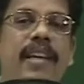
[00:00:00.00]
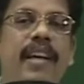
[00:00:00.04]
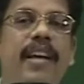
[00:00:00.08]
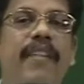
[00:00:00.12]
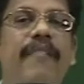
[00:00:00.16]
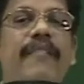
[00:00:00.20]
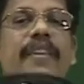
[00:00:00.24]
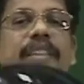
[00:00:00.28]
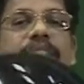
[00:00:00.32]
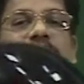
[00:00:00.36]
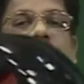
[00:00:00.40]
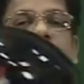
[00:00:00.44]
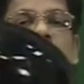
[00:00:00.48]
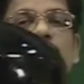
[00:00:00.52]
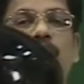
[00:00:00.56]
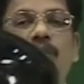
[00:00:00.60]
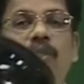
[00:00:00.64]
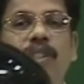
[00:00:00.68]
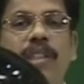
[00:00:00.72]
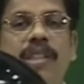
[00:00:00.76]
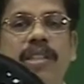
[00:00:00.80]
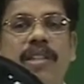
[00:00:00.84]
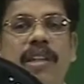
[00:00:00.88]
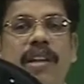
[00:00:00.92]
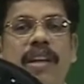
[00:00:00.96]
which I
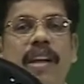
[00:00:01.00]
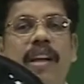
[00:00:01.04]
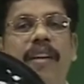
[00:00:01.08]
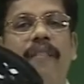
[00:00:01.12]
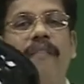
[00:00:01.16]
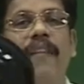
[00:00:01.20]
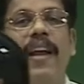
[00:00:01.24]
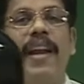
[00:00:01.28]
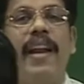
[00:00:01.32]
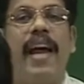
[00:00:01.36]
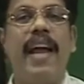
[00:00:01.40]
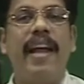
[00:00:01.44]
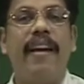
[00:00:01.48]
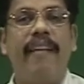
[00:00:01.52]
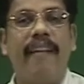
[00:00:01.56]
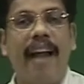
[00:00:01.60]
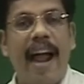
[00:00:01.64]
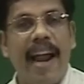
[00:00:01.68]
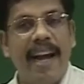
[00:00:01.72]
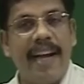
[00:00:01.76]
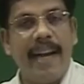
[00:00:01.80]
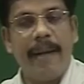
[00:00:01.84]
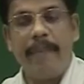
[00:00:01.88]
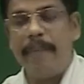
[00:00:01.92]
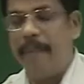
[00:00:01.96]
use when I
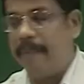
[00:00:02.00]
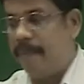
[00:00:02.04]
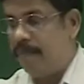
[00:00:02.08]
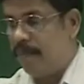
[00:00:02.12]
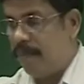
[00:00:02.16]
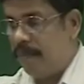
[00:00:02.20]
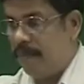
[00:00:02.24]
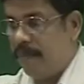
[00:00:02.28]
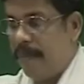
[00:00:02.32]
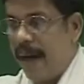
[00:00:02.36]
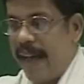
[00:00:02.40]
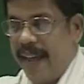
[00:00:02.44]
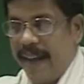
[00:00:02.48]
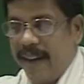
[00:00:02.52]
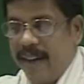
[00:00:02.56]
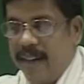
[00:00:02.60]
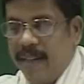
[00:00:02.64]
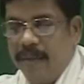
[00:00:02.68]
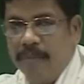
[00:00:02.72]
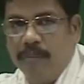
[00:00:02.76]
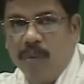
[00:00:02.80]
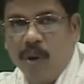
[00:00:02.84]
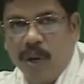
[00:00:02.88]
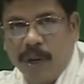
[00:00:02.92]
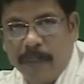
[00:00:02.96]
ride a bike,
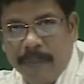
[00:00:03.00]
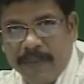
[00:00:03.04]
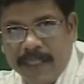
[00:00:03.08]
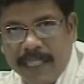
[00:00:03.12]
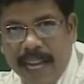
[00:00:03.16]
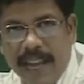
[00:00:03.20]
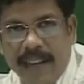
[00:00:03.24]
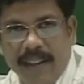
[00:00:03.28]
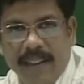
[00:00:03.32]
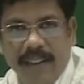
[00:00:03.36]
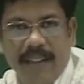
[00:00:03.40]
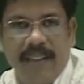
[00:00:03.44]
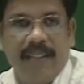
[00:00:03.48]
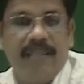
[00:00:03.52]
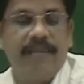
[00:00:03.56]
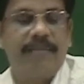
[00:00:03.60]
motorcycle.